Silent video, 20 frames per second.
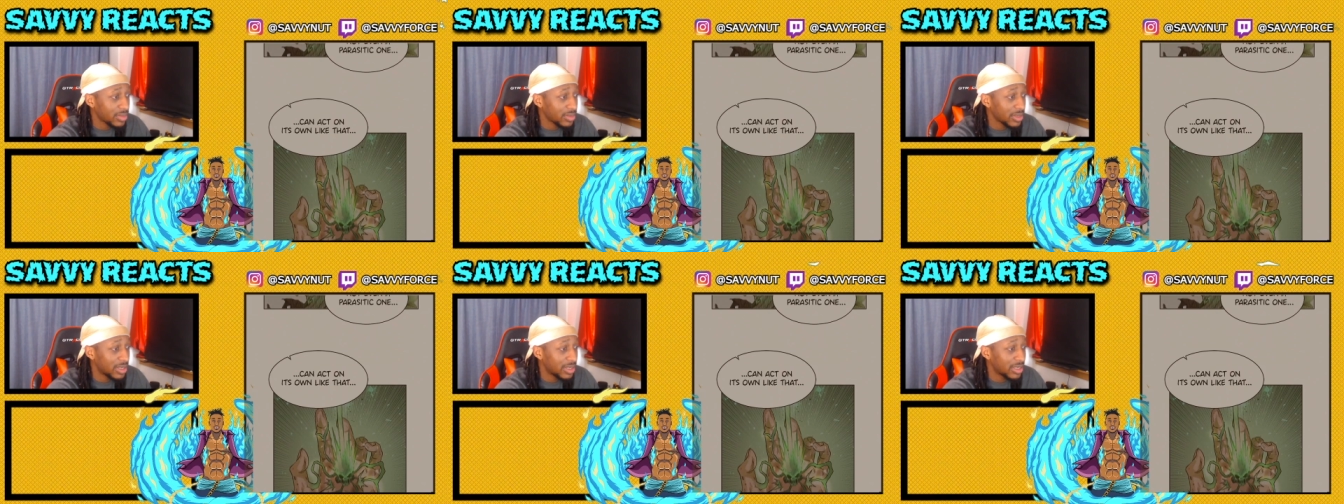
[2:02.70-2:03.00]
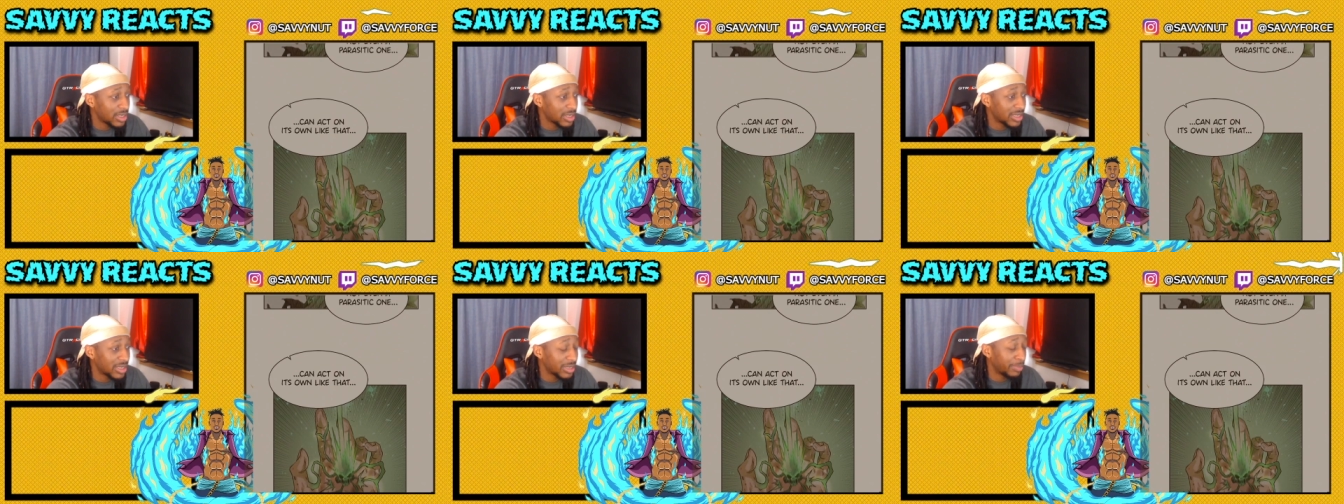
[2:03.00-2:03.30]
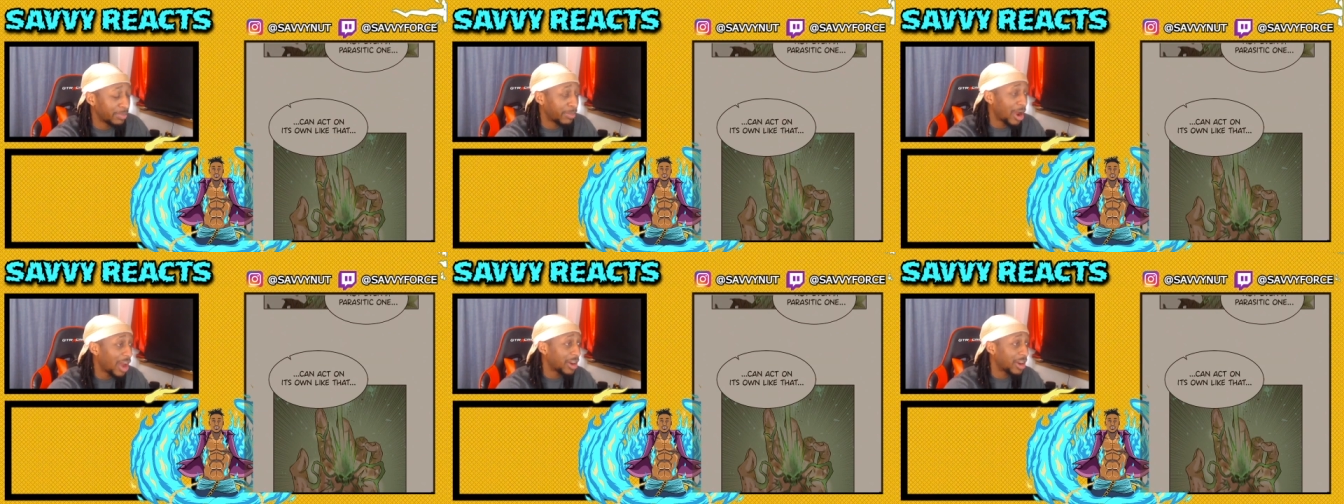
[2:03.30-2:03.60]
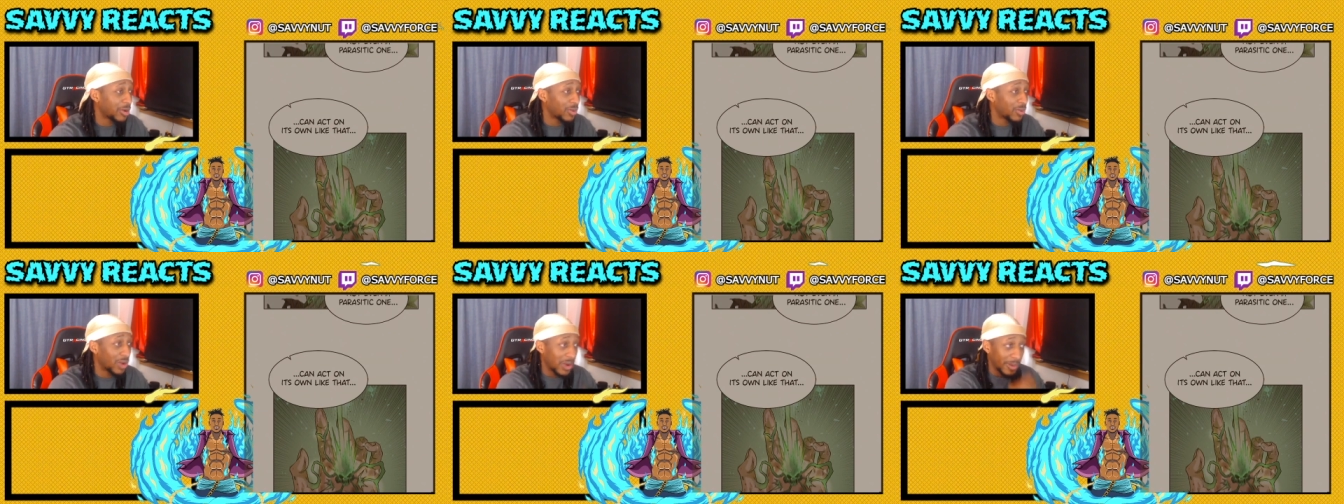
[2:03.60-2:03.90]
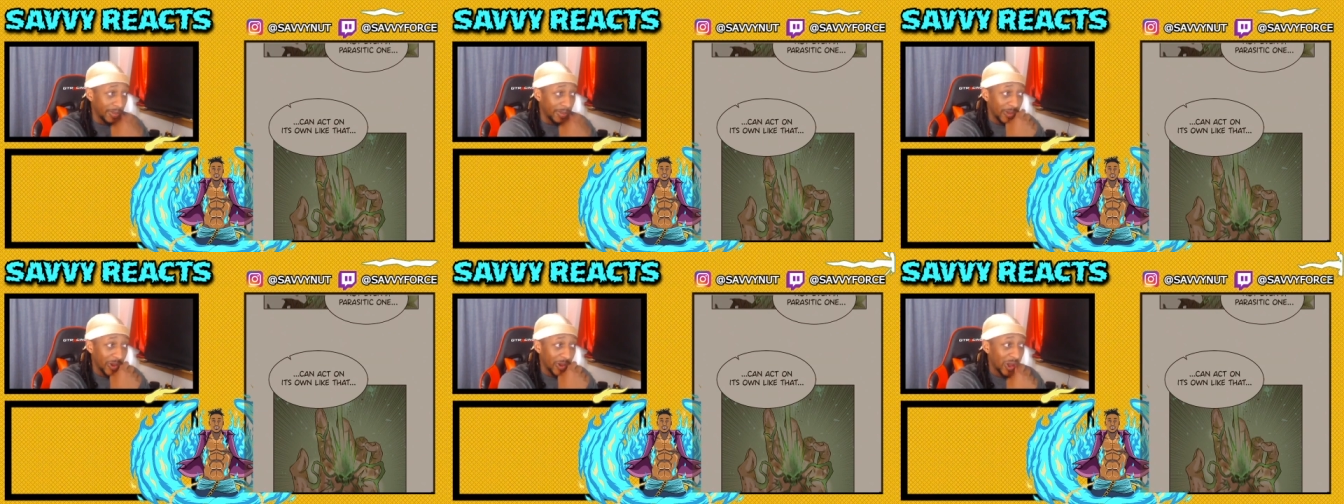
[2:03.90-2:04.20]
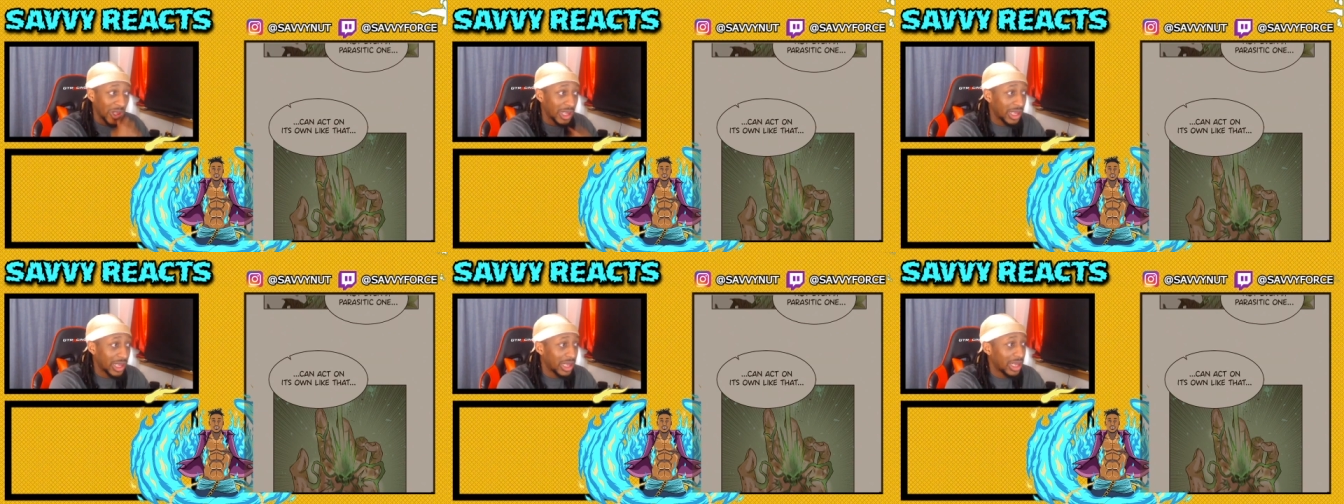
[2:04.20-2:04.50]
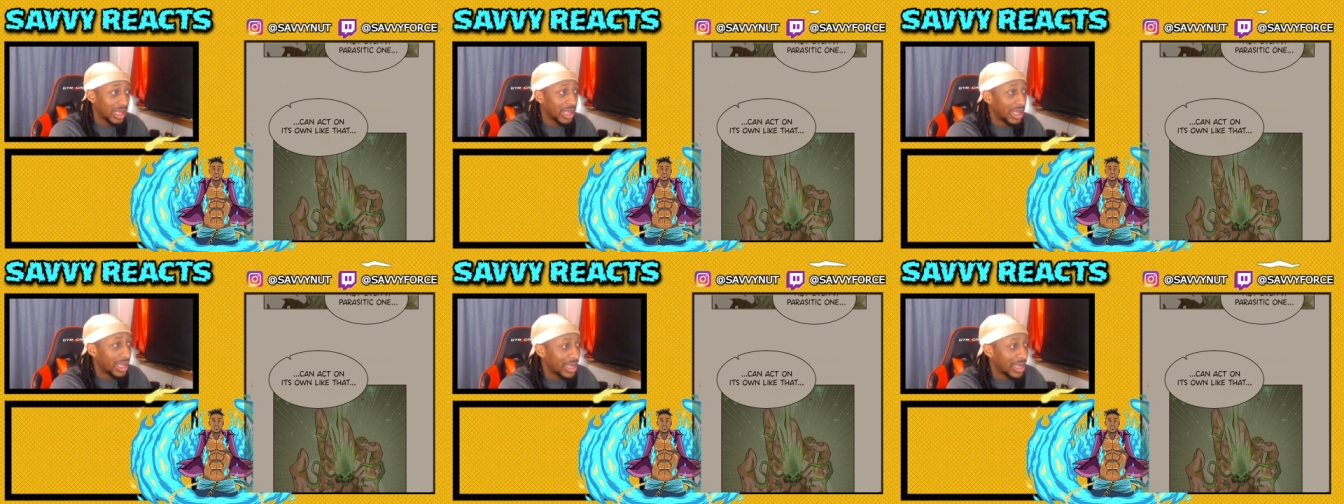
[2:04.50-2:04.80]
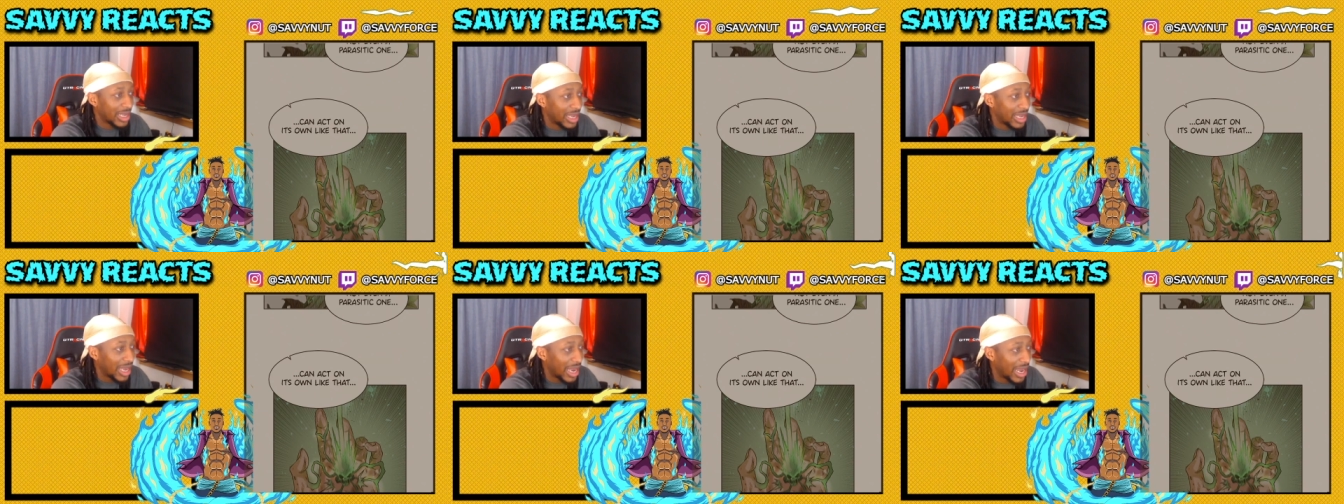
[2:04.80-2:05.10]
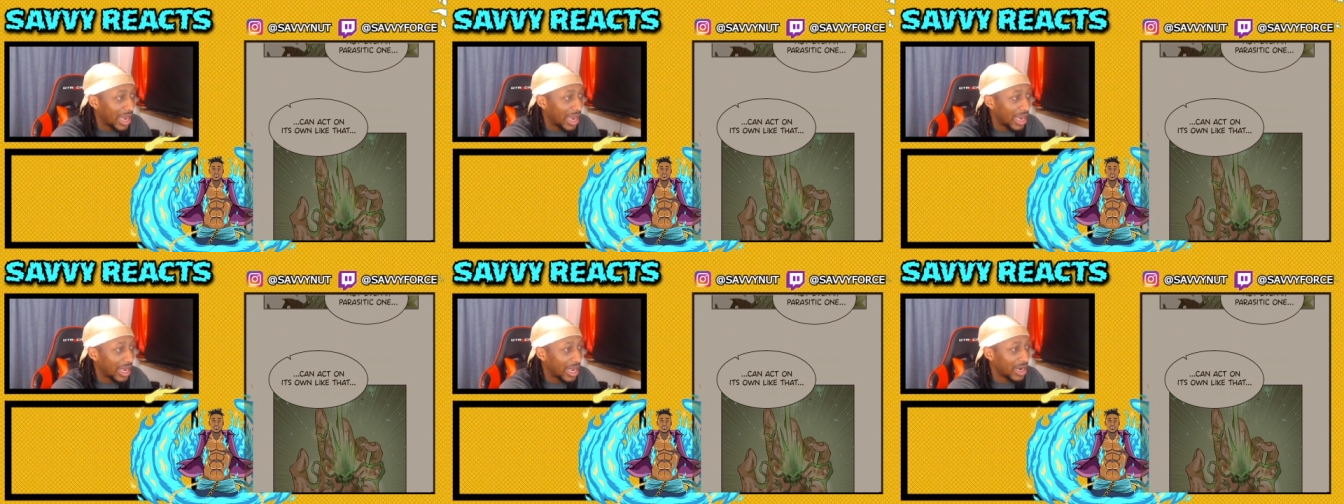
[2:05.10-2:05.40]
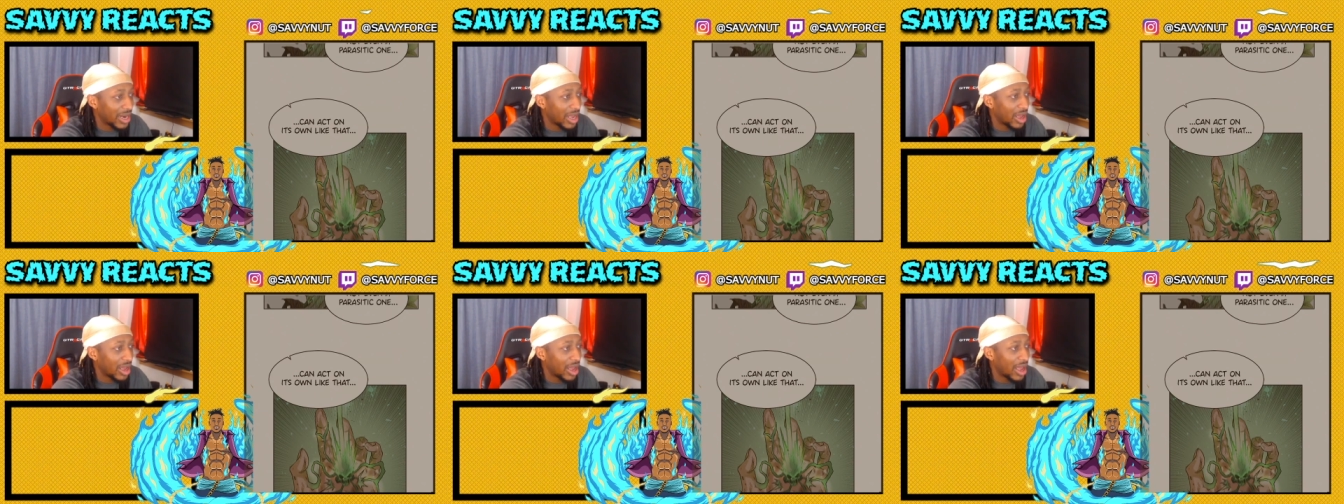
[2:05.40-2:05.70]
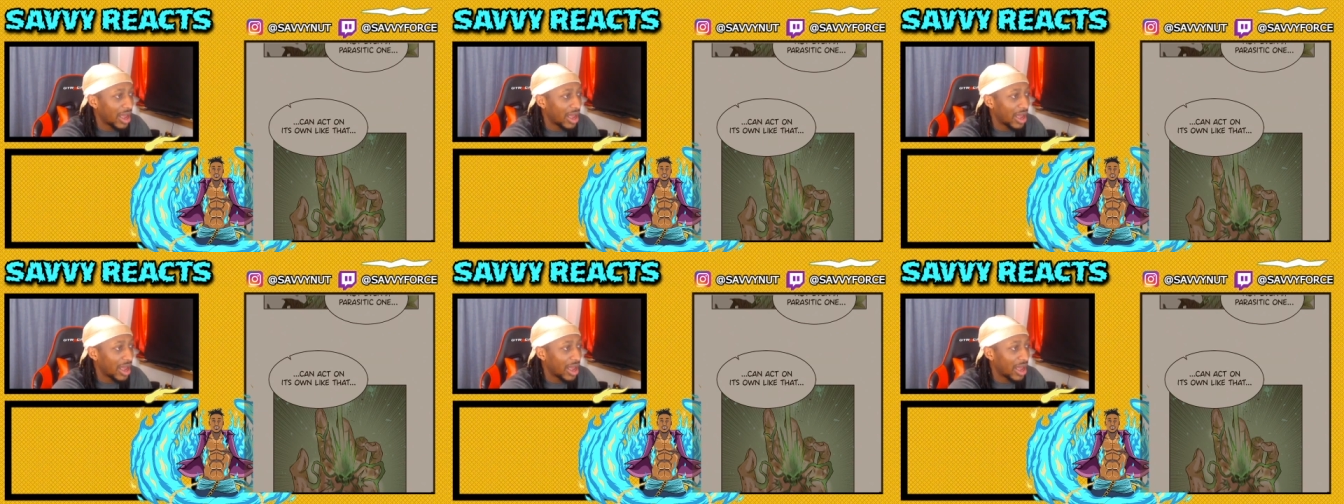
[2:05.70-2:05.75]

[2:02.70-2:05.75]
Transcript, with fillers: It's a symbiotic one. Can